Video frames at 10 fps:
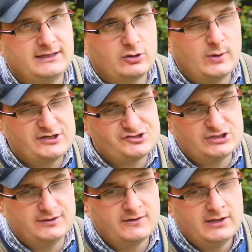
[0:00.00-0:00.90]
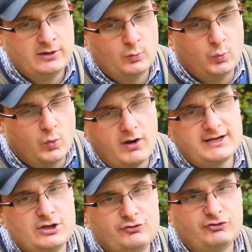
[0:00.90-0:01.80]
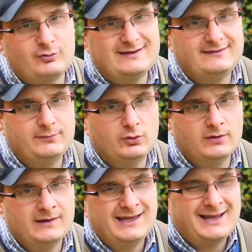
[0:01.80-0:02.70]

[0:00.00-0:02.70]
me the question of why use a 20 bore?